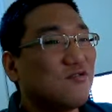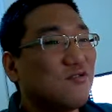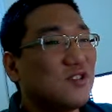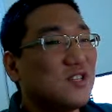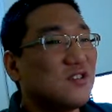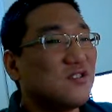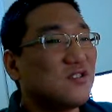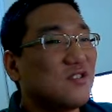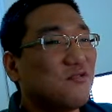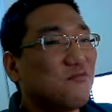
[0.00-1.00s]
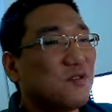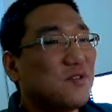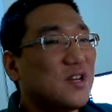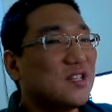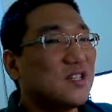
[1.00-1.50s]
either the
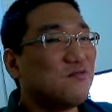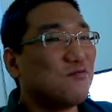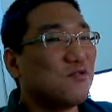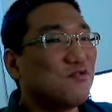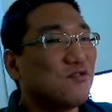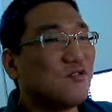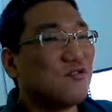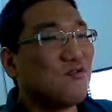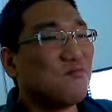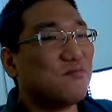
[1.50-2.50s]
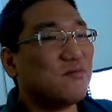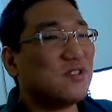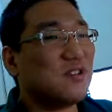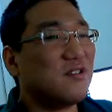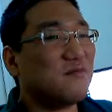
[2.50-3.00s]
workplace or your home,
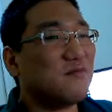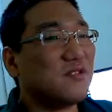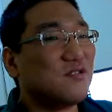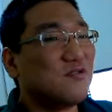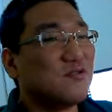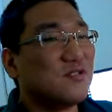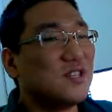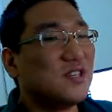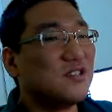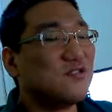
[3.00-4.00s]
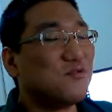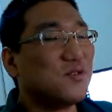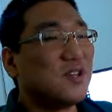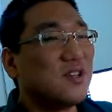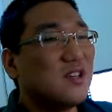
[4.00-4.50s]

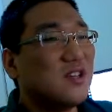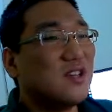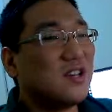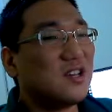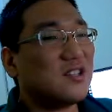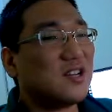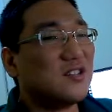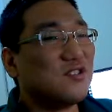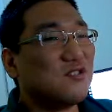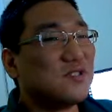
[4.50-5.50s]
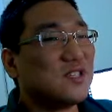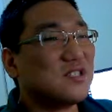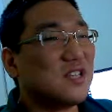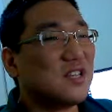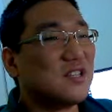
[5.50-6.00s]
enjoying and kind of things
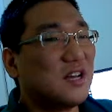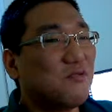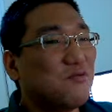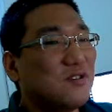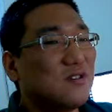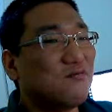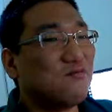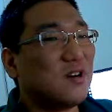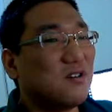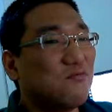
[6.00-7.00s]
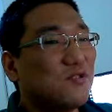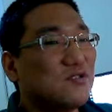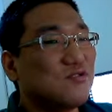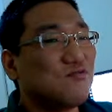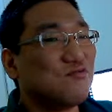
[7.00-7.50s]
that I want
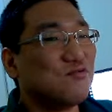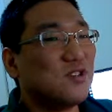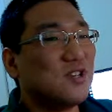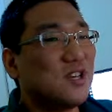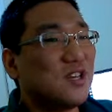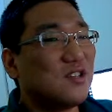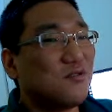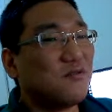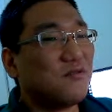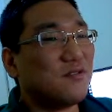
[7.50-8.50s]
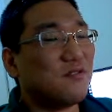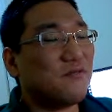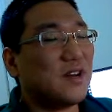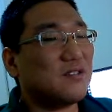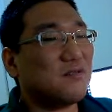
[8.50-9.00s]
to
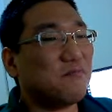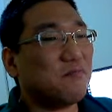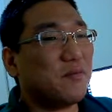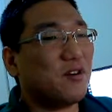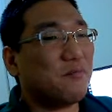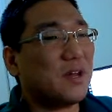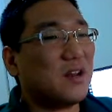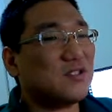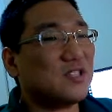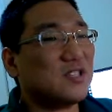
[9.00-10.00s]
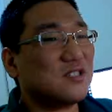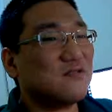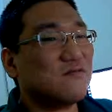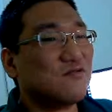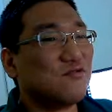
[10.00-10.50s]
find the better things
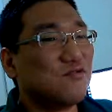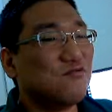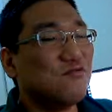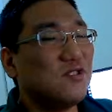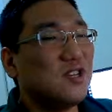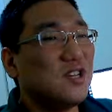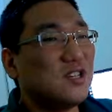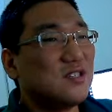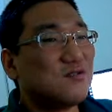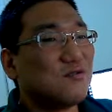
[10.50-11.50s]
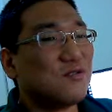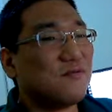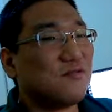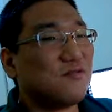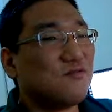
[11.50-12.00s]
to you. So if
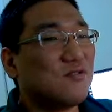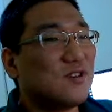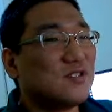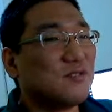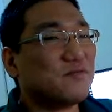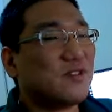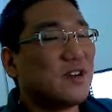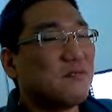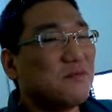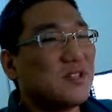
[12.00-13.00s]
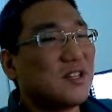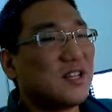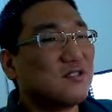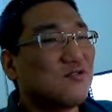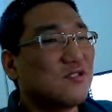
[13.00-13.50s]
you subscribe it, and
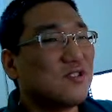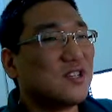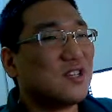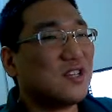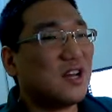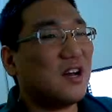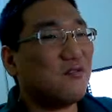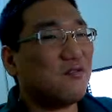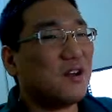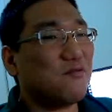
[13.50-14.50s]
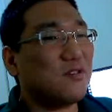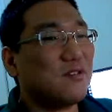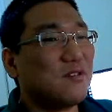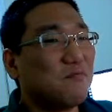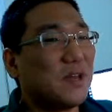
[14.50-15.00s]
actually I will
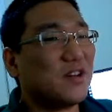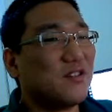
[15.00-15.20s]
make